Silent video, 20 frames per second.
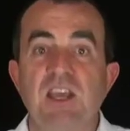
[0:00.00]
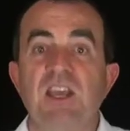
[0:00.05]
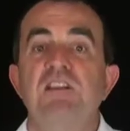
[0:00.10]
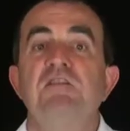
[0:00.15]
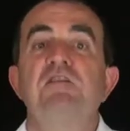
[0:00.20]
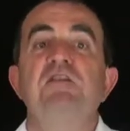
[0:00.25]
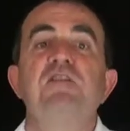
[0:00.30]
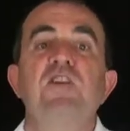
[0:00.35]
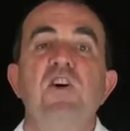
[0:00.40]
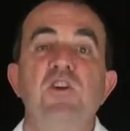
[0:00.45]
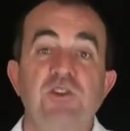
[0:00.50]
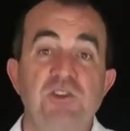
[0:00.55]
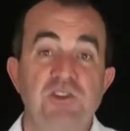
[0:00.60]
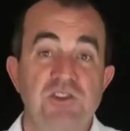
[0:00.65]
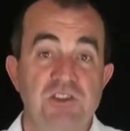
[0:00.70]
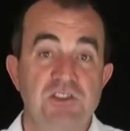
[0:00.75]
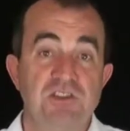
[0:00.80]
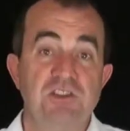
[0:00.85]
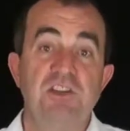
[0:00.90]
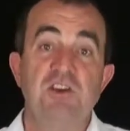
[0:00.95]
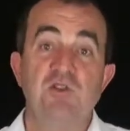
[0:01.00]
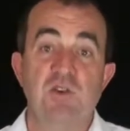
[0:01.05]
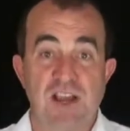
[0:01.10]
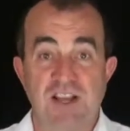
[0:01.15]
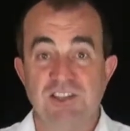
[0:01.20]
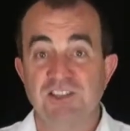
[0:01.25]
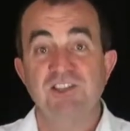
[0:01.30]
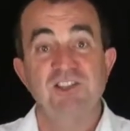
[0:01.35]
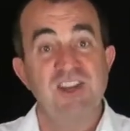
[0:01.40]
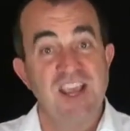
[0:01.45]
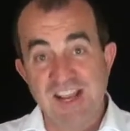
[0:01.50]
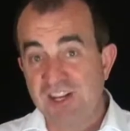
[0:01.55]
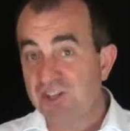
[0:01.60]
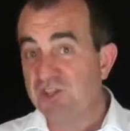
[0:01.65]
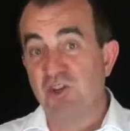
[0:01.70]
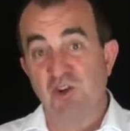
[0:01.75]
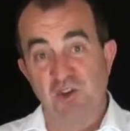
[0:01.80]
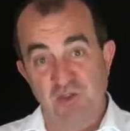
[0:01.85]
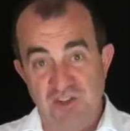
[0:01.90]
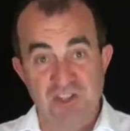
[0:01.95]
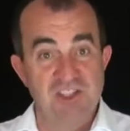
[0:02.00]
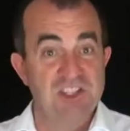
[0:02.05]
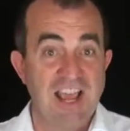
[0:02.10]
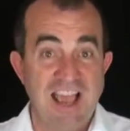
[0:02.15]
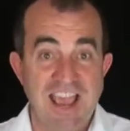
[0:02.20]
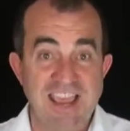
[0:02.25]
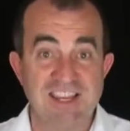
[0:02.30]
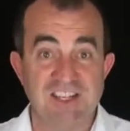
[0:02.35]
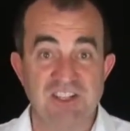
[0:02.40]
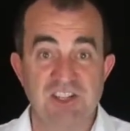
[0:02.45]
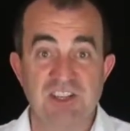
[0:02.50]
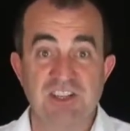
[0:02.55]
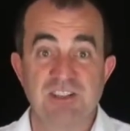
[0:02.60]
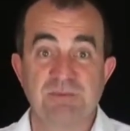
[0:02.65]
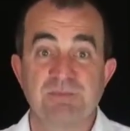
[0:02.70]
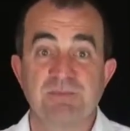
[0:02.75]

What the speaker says: It focuses the crowd's attention on the stage.